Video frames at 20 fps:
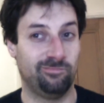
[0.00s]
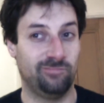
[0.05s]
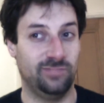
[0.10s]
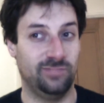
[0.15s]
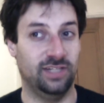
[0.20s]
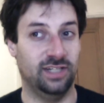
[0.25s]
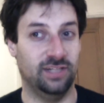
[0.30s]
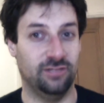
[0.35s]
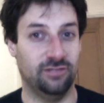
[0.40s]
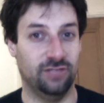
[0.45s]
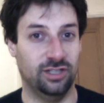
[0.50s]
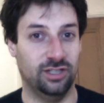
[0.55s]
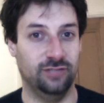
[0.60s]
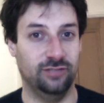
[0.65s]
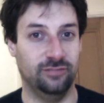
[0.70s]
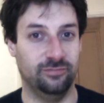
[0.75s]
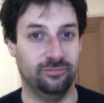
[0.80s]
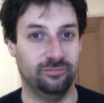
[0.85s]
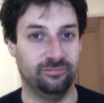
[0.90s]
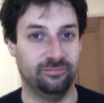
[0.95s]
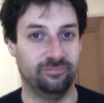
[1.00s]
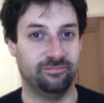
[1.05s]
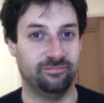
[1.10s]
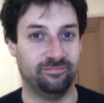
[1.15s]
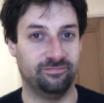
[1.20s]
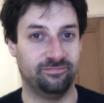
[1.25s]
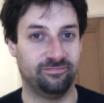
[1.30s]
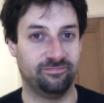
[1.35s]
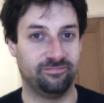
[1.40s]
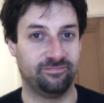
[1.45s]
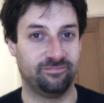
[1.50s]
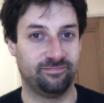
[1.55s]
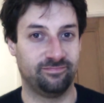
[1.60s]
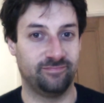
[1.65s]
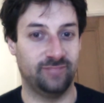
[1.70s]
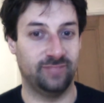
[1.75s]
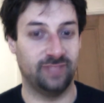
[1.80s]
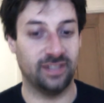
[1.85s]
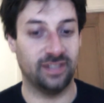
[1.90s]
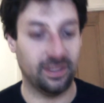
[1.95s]
You never know.
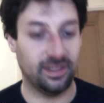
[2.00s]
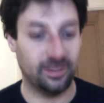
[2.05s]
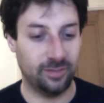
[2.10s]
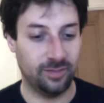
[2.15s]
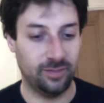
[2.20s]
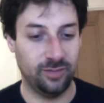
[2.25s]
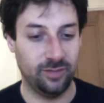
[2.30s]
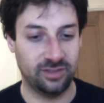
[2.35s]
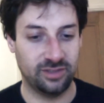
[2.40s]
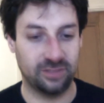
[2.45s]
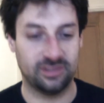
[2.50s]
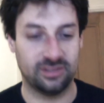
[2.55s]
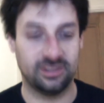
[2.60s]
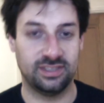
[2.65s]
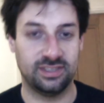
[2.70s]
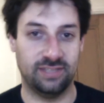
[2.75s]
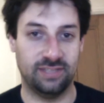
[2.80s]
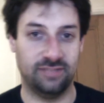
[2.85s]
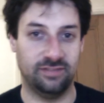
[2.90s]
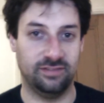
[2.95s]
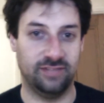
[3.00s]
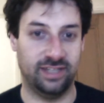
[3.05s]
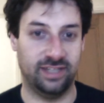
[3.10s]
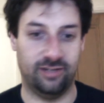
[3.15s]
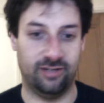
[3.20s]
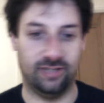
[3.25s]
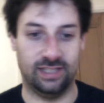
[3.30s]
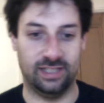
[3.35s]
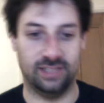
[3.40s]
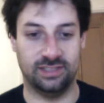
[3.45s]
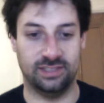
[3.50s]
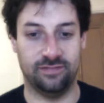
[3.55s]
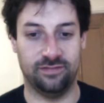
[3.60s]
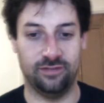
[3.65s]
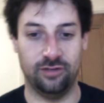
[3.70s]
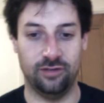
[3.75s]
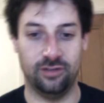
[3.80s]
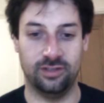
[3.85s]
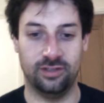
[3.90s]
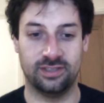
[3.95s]
But at the moment, 7DRL is the
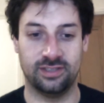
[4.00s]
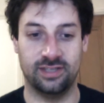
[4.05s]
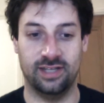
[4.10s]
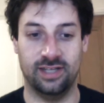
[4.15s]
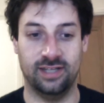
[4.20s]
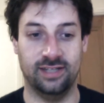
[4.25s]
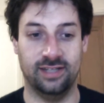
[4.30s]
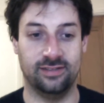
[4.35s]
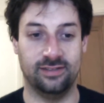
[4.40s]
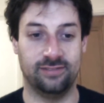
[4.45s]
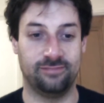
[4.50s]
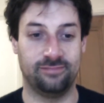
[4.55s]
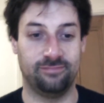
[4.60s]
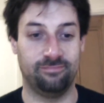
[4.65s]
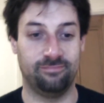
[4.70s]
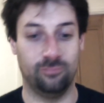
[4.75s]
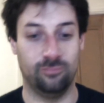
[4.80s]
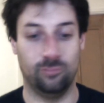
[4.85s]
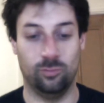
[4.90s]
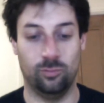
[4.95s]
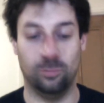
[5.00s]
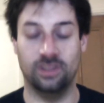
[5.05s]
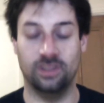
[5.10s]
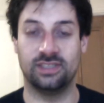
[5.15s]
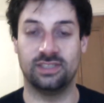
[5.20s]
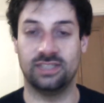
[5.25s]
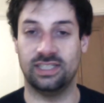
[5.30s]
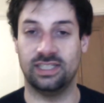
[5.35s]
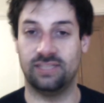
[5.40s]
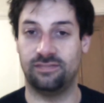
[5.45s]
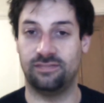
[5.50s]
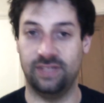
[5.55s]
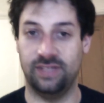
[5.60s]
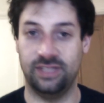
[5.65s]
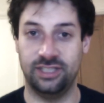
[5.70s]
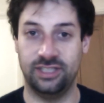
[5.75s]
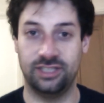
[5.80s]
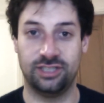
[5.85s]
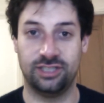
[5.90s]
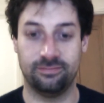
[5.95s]
focus, and once that's
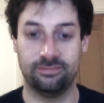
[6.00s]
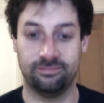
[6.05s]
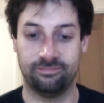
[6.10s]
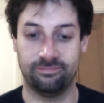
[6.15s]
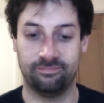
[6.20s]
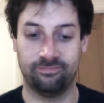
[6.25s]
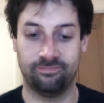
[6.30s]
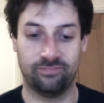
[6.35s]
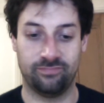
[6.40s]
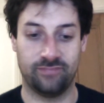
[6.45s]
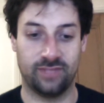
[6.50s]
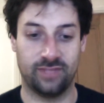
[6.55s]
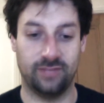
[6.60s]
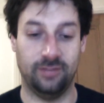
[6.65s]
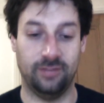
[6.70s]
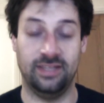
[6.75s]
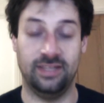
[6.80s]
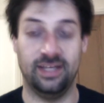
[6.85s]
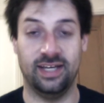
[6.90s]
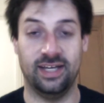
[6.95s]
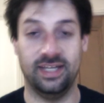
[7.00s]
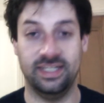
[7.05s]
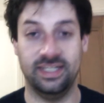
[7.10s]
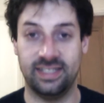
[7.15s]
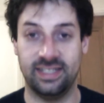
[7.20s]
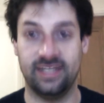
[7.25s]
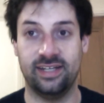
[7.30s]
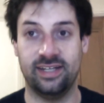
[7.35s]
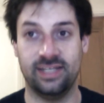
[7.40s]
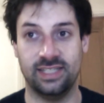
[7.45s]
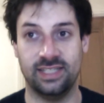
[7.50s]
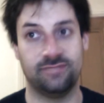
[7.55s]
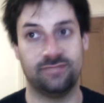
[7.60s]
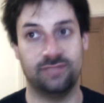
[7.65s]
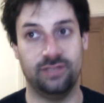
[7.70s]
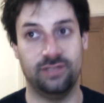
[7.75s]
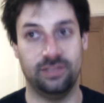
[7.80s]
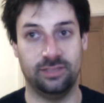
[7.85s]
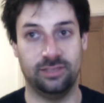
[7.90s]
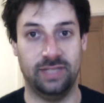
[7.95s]
finished, I mean, the idea is
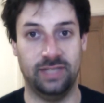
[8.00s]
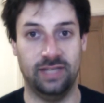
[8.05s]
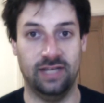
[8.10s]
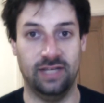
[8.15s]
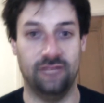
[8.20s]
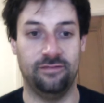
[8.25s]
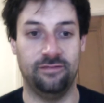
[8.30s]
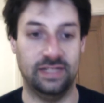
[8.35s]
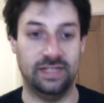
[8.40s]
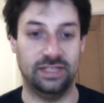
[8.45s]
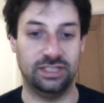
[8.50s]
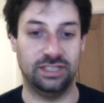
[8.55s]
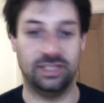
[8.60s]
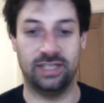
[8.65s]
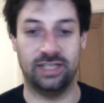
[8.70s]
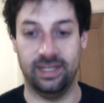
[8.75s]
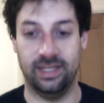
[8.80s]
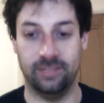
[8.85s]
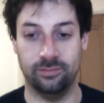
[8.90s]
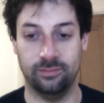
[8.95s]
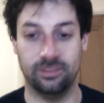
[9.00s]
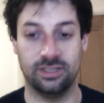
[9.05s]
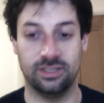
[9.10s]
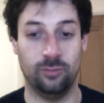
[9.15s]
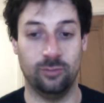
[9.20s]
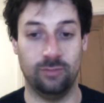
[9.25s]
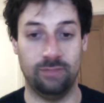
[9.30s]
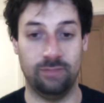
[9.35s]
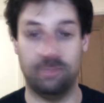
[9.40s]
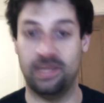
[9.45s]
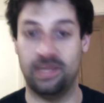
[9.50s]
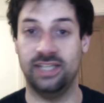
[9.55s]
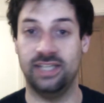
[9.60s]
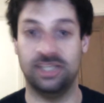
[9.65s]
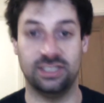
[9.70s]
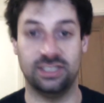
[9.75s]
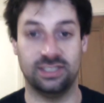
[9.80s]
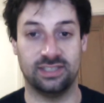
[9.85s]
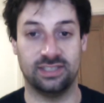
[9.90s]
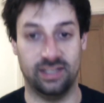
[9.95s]
for it to be a finished game, so we may
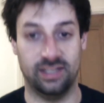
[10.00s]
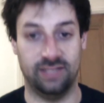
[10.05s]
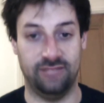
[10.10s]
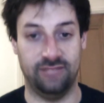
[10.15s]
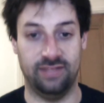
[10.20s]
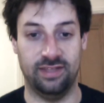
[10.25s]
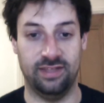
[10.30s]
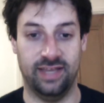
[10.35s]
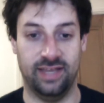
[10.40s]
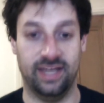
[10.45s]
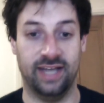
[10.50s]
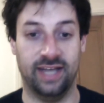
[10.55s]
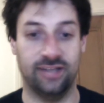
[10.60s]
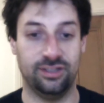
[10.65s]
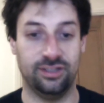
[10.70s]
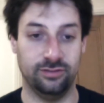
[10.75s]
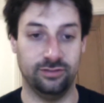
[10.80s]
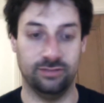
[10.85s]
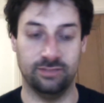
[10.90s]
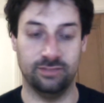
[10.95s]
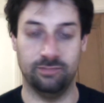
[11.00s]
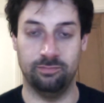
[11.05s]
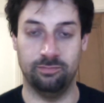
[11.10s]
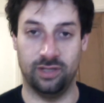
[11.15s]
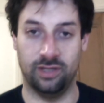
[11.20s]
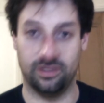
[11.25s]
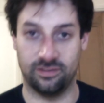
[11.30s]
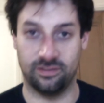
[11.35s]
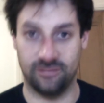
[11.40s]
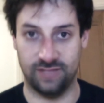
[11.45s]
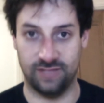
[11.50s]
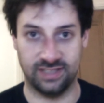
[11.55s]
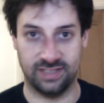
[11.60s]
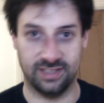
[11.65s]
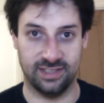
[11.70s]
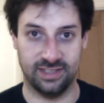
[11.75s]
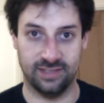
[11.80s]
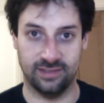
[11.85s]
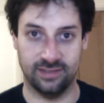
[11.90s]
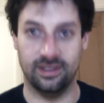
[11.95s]
just leave it there, do some bug
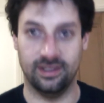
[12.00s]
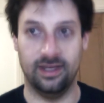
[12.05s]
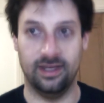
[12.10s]
fixing